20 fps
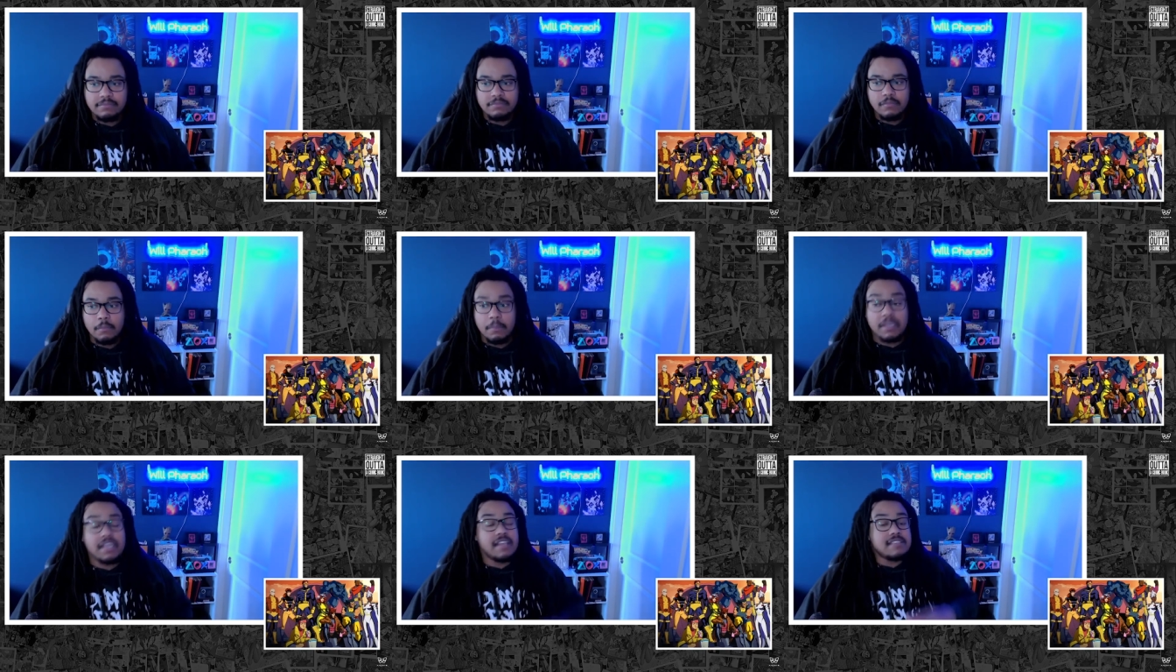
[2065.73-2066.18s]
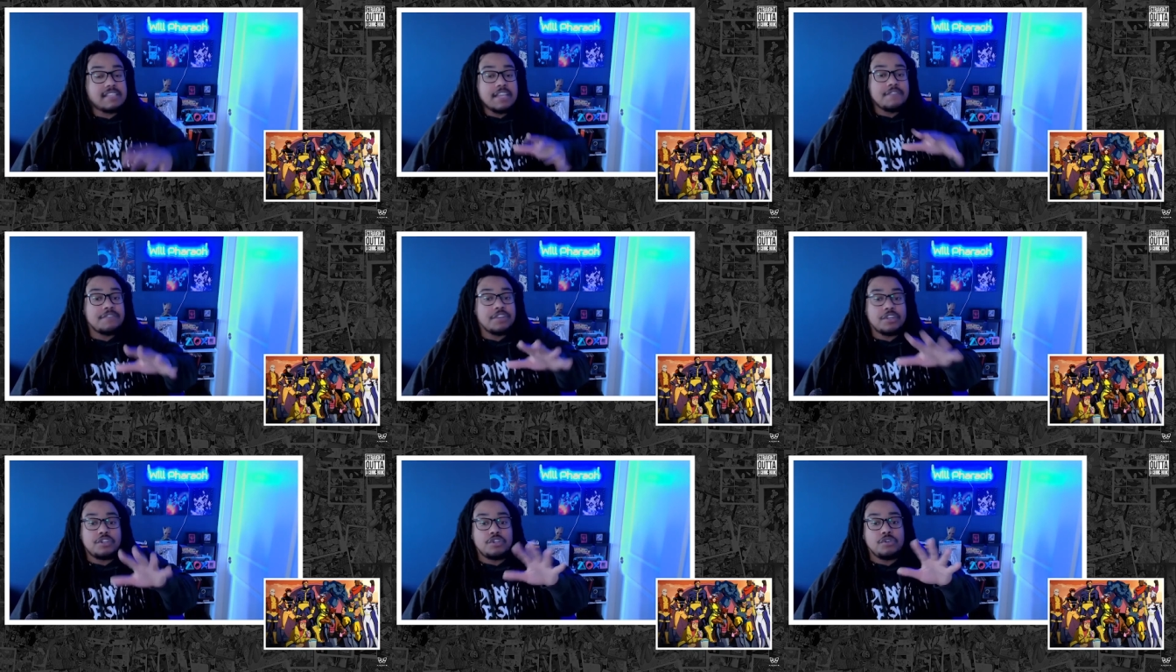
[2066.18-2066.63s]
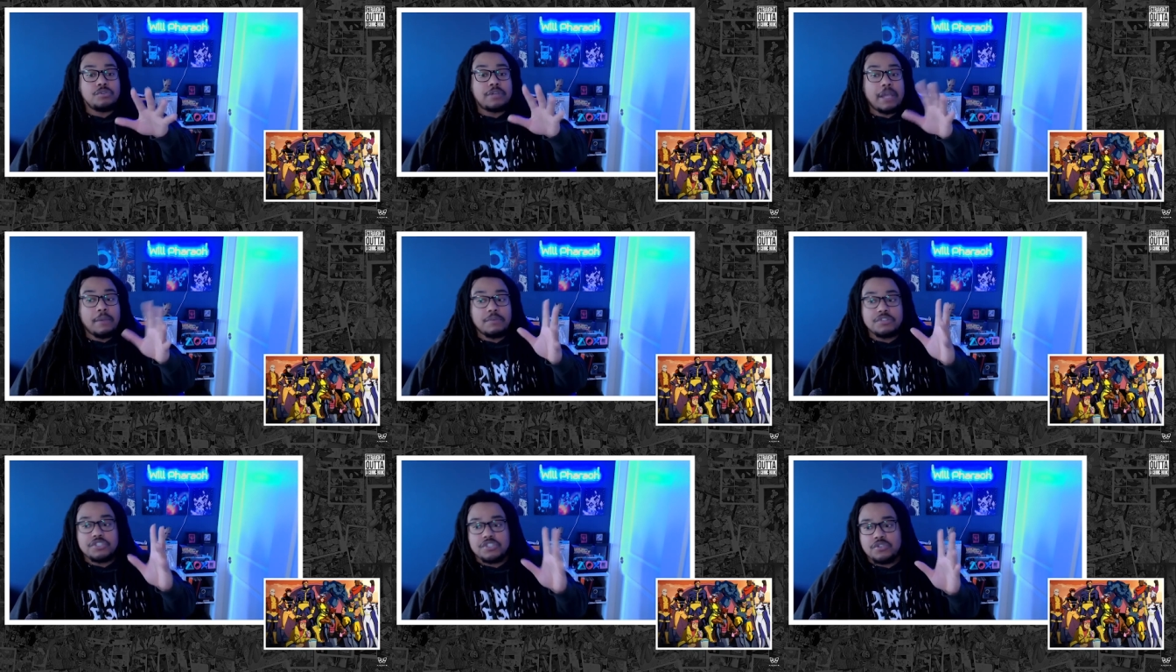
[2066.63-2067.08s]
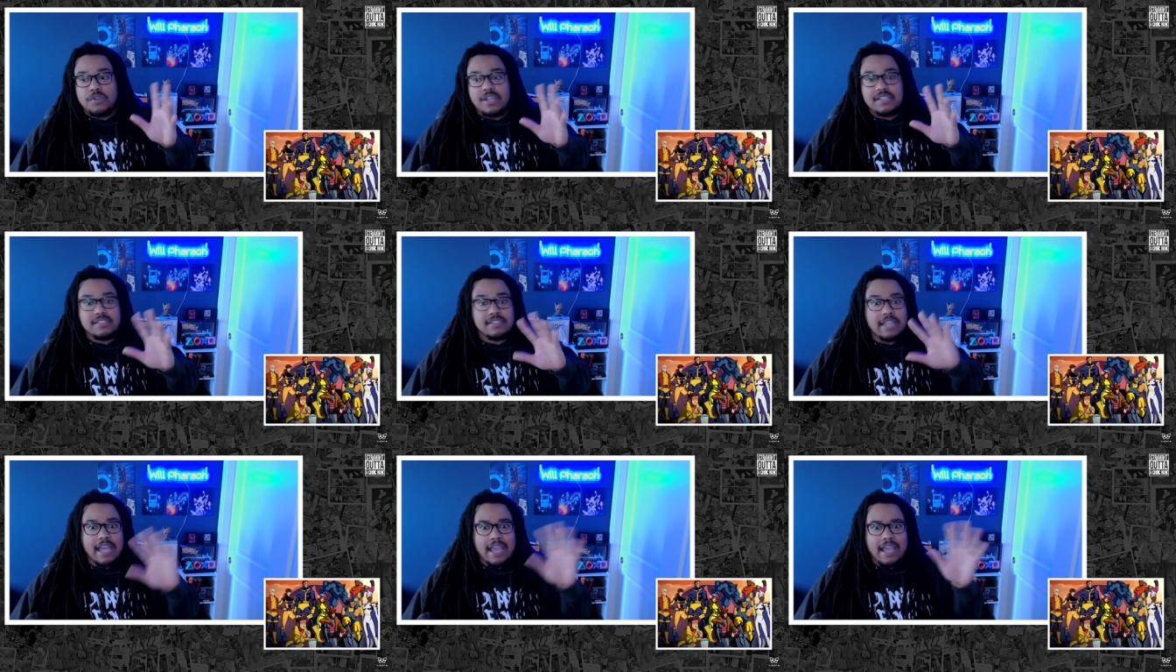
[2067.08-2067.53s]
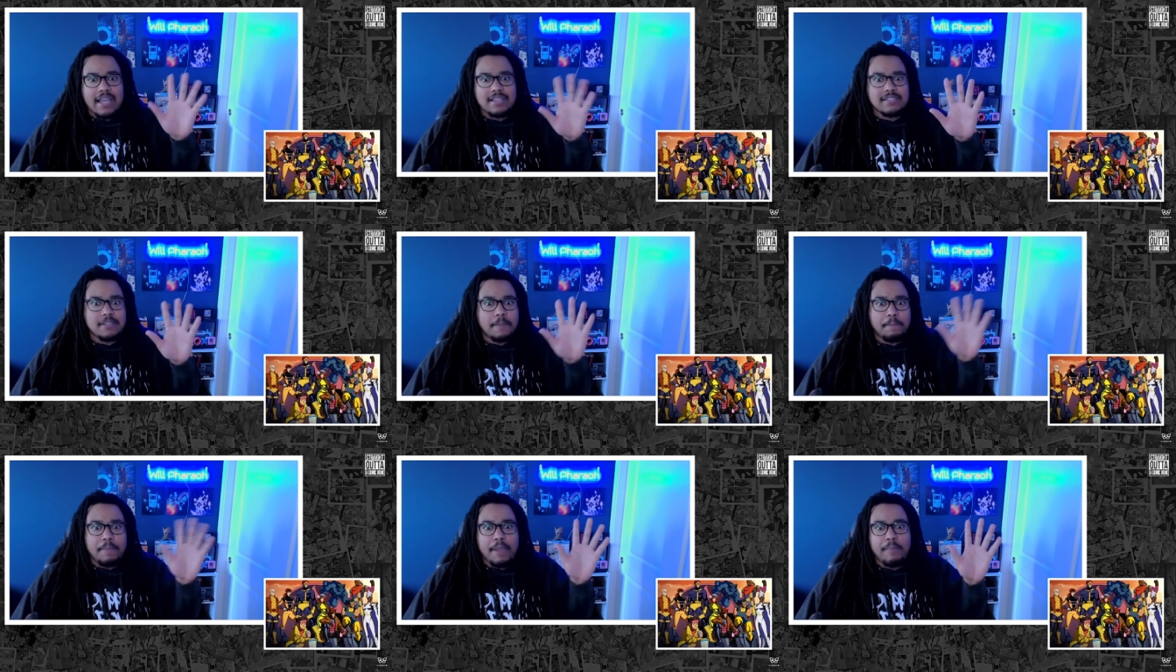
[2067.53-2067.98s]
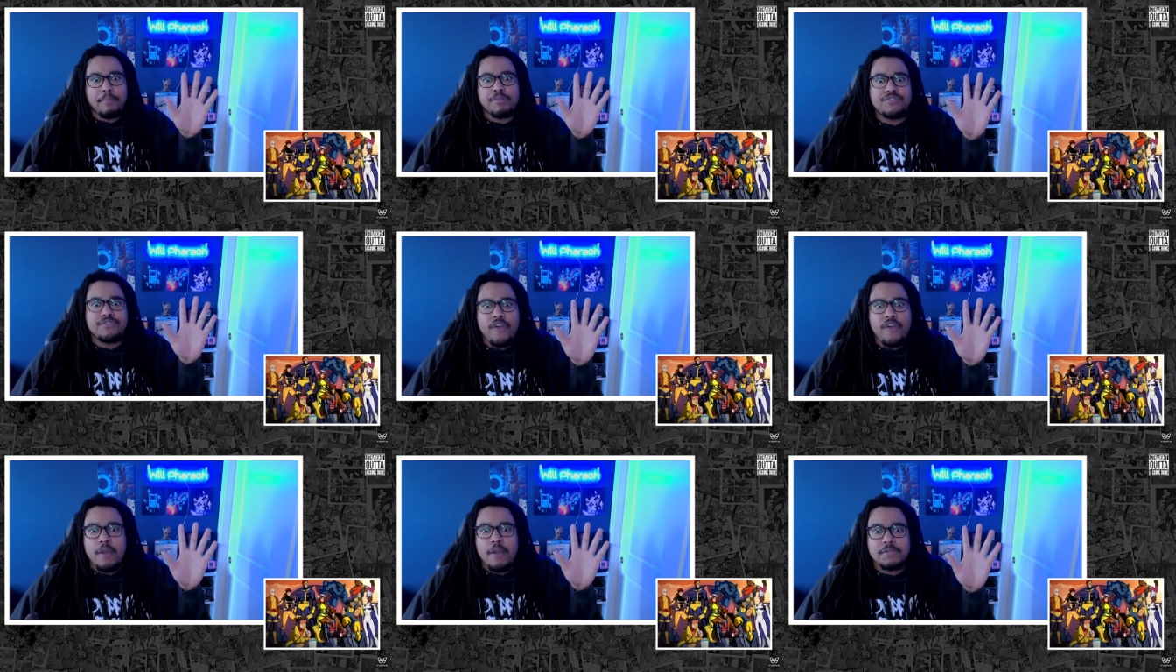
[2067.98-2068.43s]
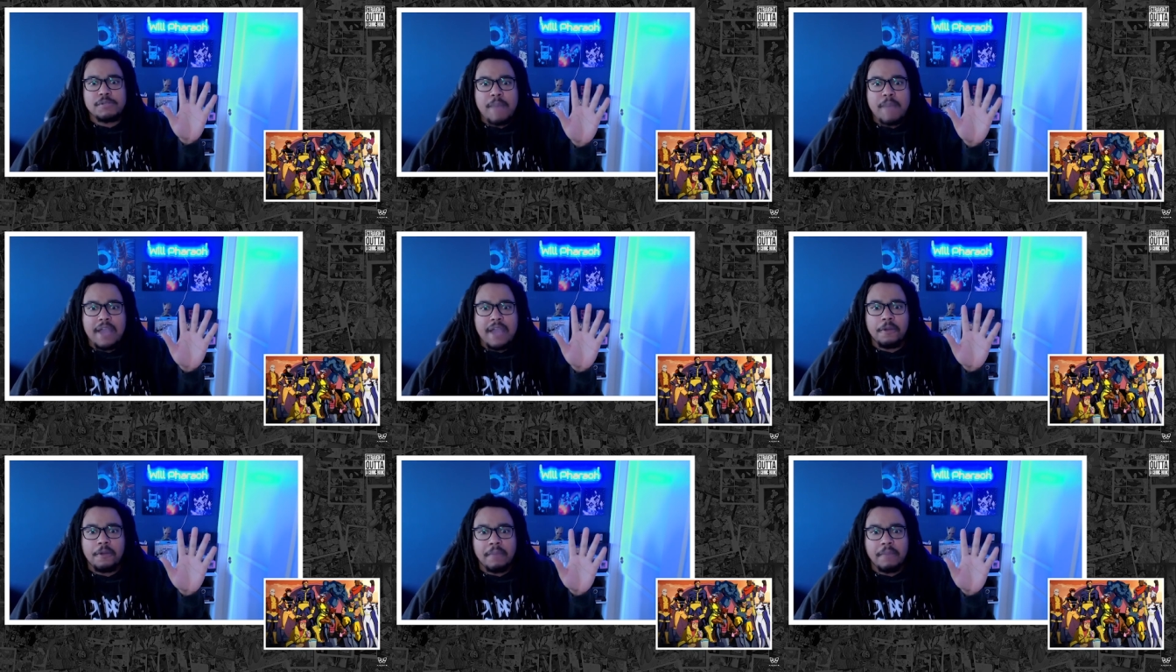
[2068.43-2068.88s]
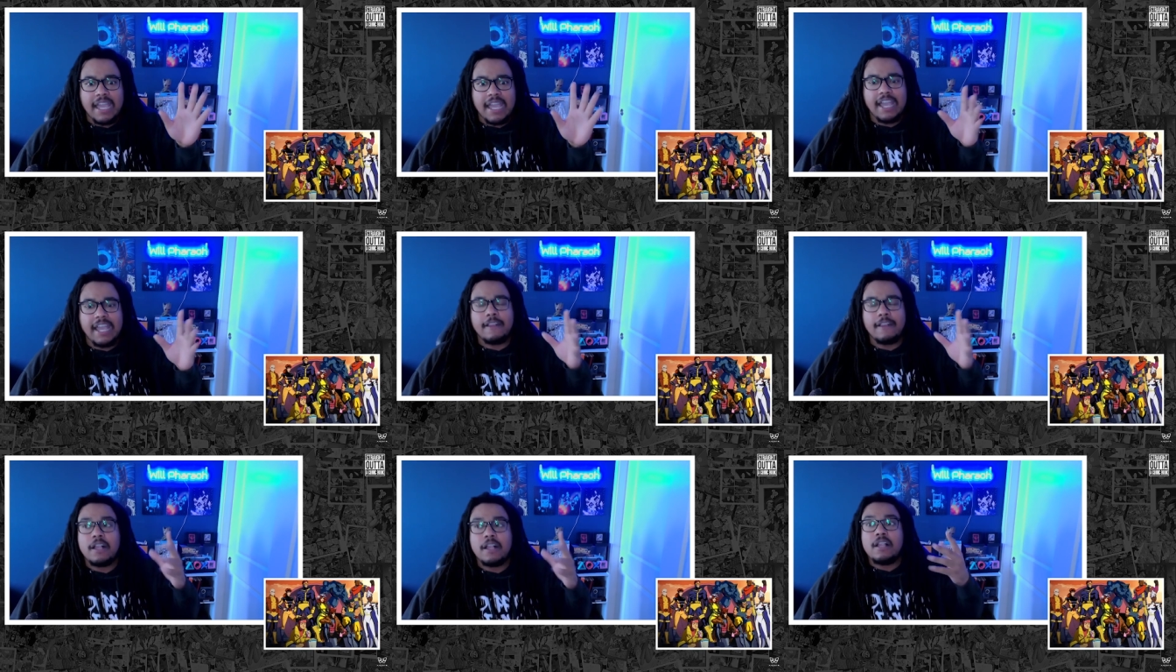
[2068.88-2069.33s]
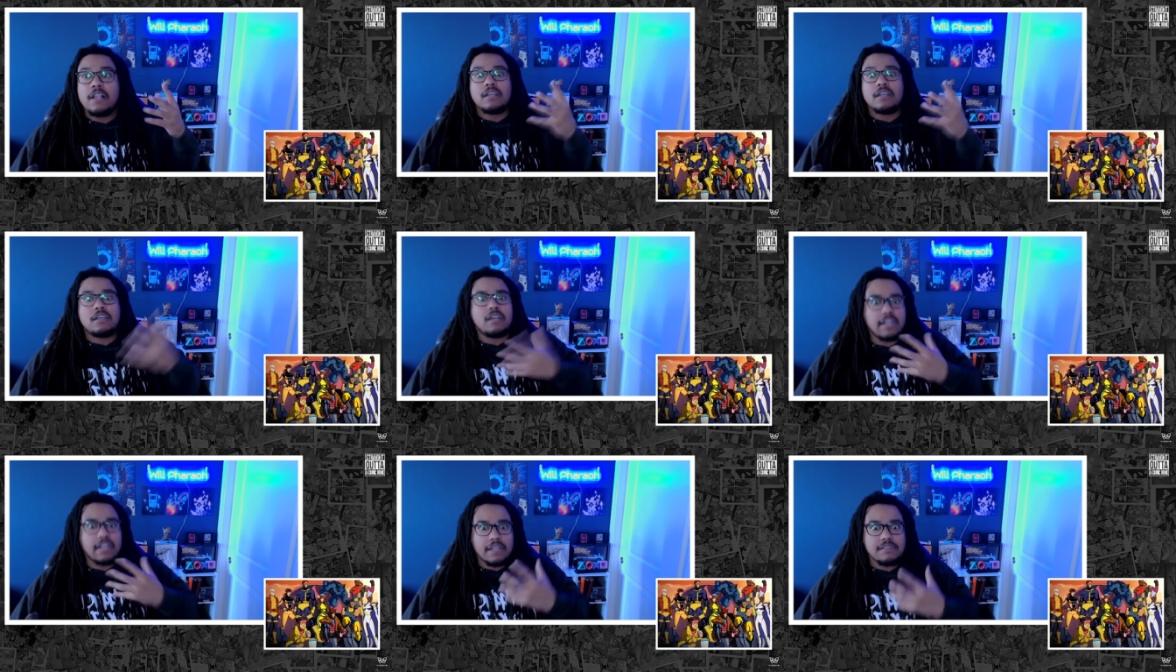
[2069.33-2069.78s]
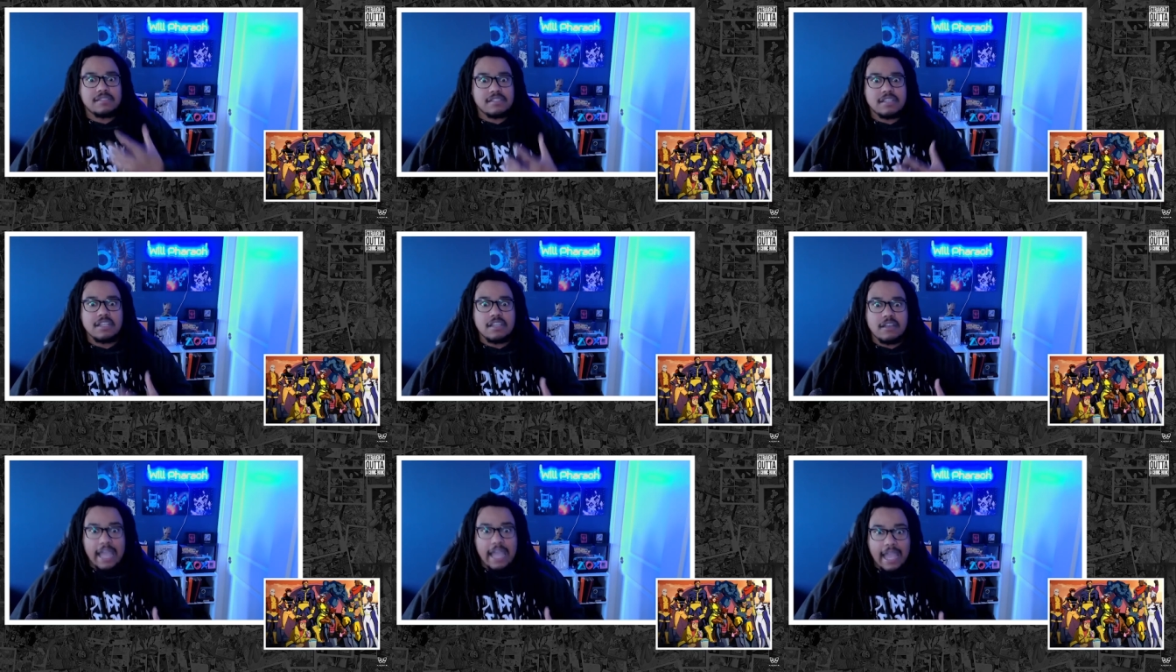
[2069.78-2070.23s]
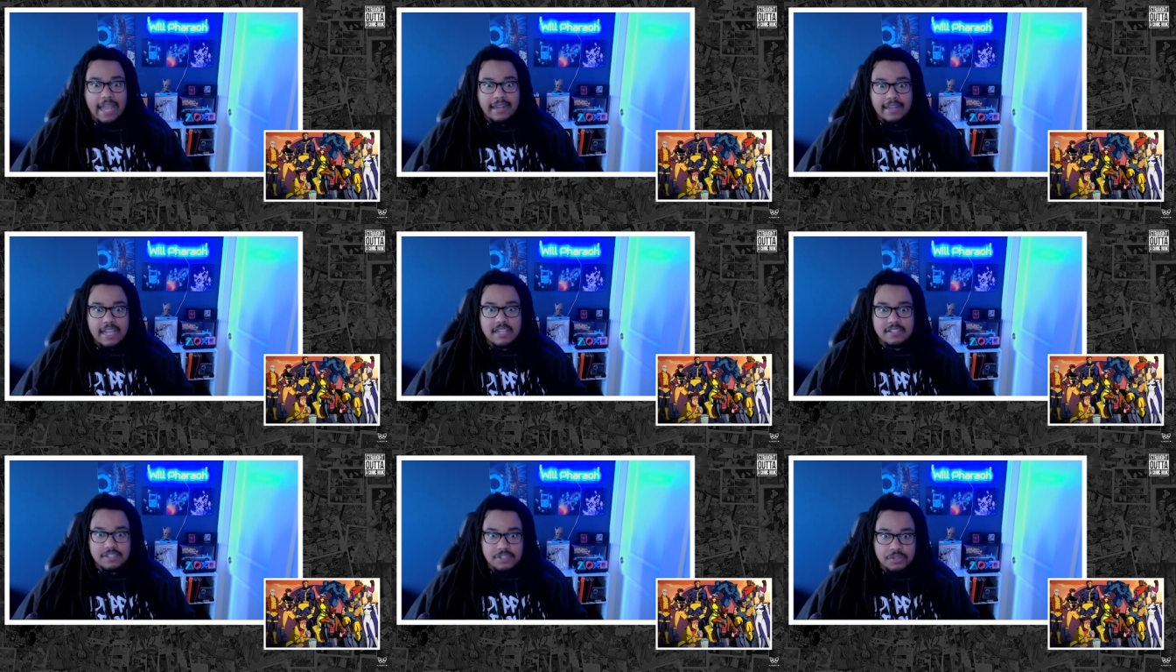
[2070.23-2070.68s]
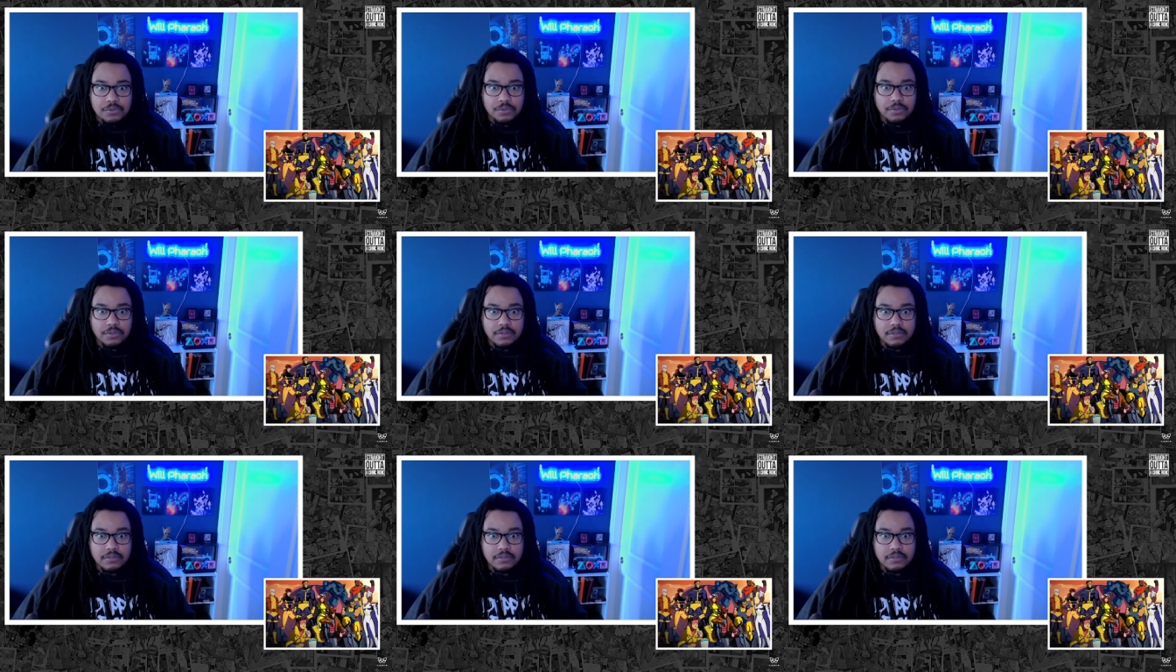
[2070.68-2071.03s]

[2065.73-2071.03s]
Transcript: Because even the dude that was dressed as the Pepperidge Farm Spider-Man could have still had that suit.